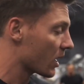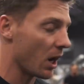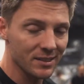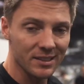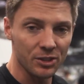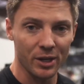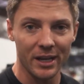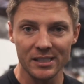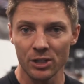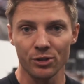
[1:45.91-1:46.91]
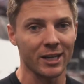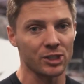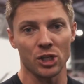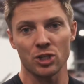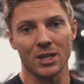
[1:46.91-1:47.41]
Concentric, eccentric
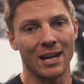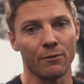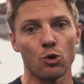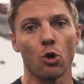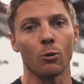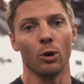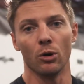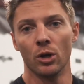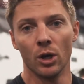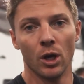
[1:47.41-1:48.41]
is just kind of a normal